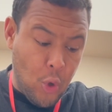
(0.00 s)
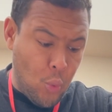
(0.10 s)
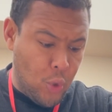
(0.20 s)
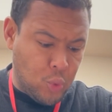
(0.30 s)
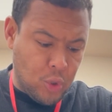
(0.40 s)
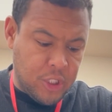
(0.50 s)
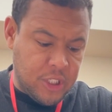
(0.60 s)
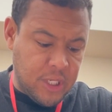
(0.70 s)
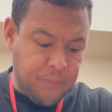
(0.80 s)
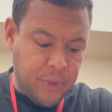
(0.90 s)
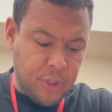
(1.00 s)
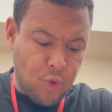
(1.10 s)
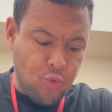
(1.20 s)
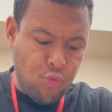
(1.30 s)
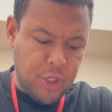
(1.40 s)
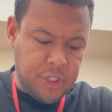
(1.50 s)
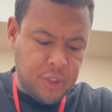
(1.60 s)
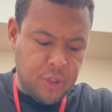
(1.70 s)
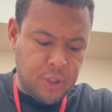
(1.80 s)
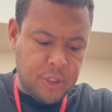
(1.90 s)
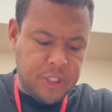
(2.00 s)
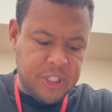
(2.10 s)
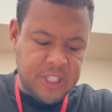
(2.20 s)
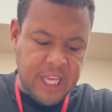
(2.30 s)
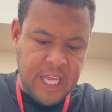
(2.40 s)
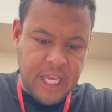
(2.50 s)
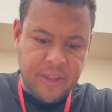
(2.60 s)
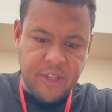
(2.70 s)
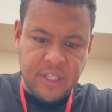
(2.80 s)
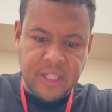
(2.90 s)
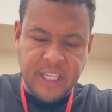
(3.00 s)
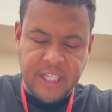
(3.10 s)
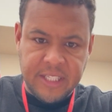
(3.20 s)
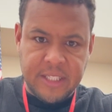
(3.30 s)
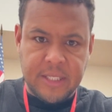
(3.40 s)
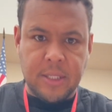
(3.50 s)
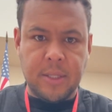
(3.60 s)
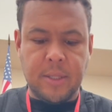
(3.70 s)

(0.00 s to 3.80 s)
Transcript: which was something the Grinch could stand the least.